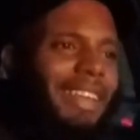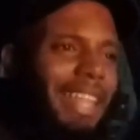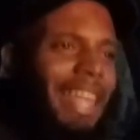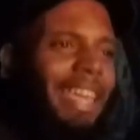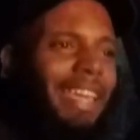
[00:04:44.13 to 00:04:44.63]

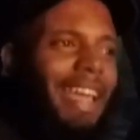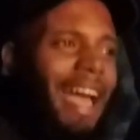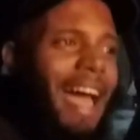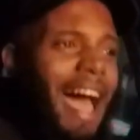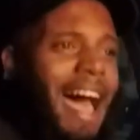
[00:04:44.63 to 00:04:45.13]
Like,
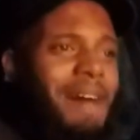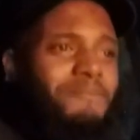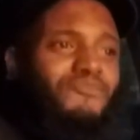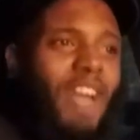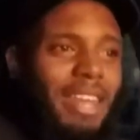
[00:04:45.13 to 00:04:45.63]

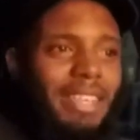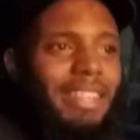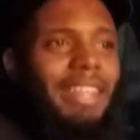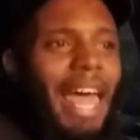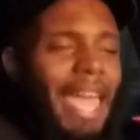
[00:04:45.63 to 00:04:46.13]
I'm ready
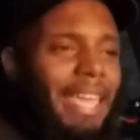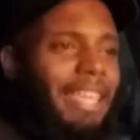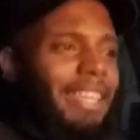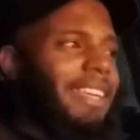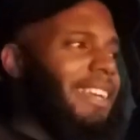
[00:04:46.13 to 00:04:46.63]
to like
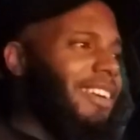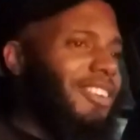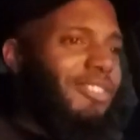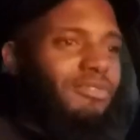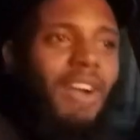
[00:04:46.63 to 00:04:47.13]

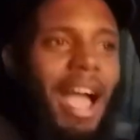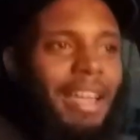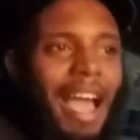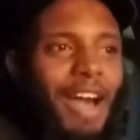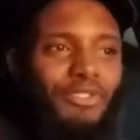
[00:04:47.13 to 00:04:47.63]

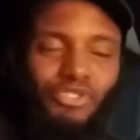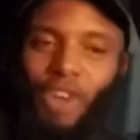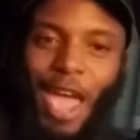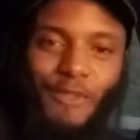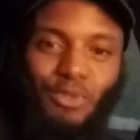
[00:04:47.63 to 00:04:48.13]
rock out,
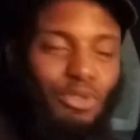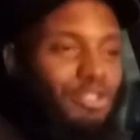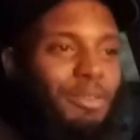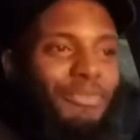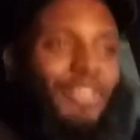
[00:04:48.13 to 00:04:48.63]
travel, do
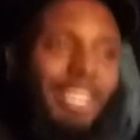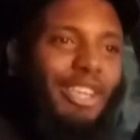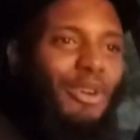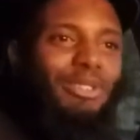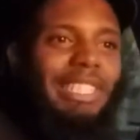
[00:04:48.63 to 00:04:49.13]
some
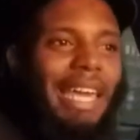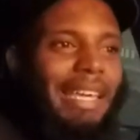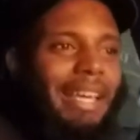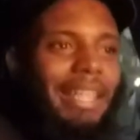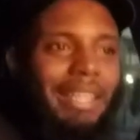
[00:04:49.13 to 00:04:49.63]
videos,
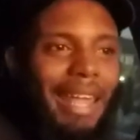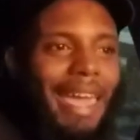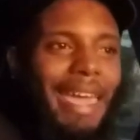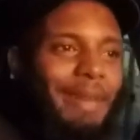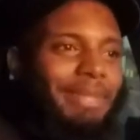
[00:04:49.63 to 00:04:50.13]
like
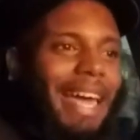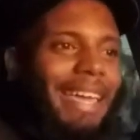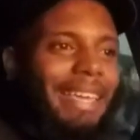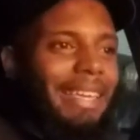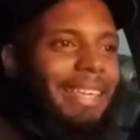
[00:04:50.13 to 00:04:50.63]
collab.
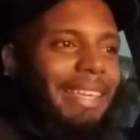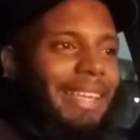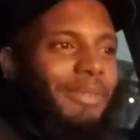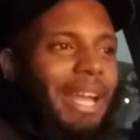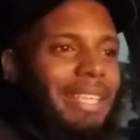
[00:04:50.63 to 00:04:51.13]
Like,
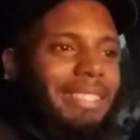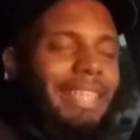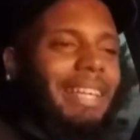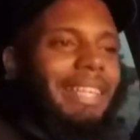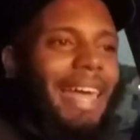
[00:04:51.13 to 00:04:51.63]
when I say
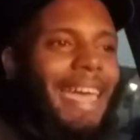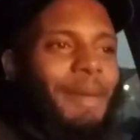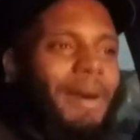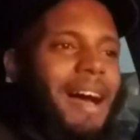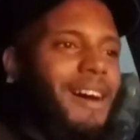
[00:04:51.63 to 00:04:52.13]

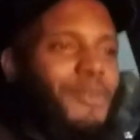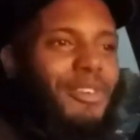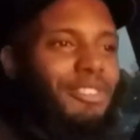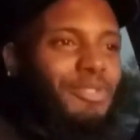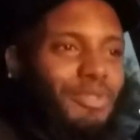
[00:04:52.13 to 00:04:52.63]
collab, I don't
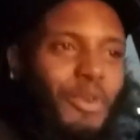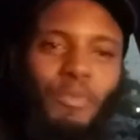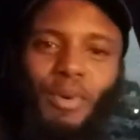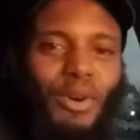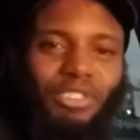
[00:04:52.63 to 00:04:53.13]
wanna do no
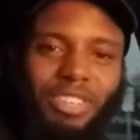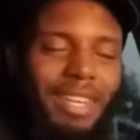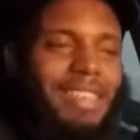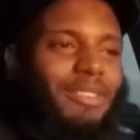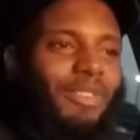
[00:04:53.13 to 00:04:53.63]
bullshit
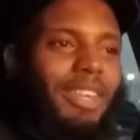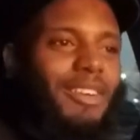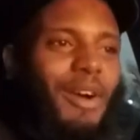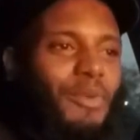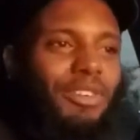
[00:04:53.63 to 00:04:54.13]
ass
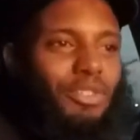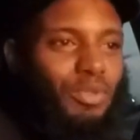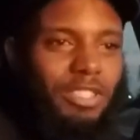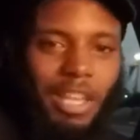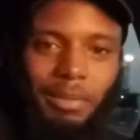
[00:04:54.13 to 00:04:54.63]
video. I wanna do
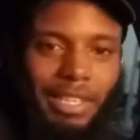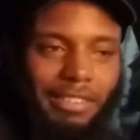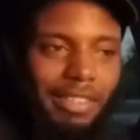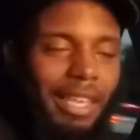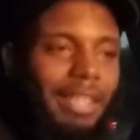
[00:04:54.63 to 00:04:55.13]
something
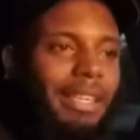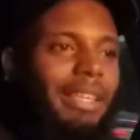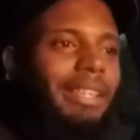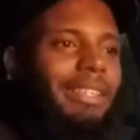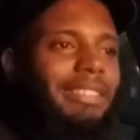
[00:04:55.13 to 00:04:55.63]
legit.
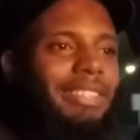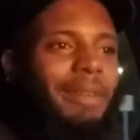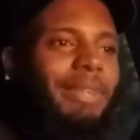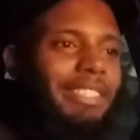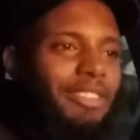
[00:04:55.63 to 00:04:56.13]

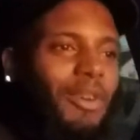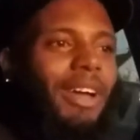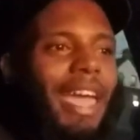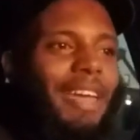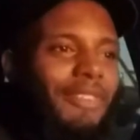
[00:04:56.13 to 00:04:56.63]
Something that's
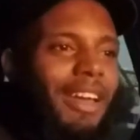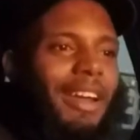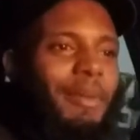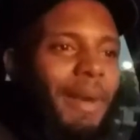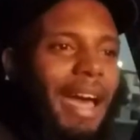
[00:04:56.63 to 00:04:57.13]
gonna have
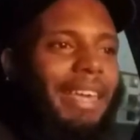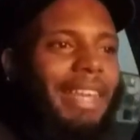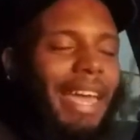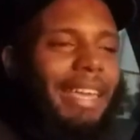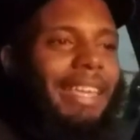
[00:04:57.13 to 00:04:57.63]
everybody
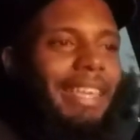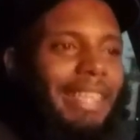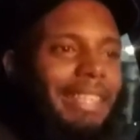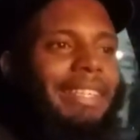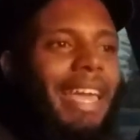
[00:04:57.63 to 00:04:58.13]
like,
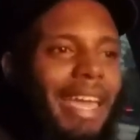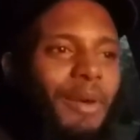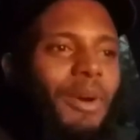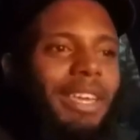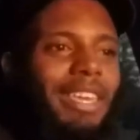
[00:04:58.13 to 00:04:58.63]
damn,
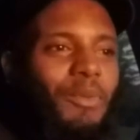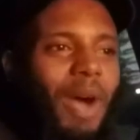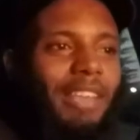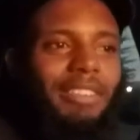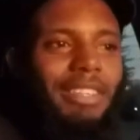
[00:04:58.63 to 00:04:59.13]
I wanna keep
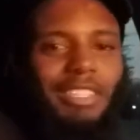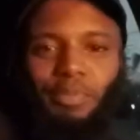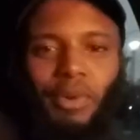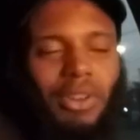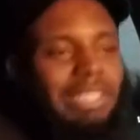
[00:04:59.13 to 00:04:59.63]
watching these
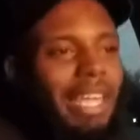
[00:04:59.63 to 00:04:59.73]
boys.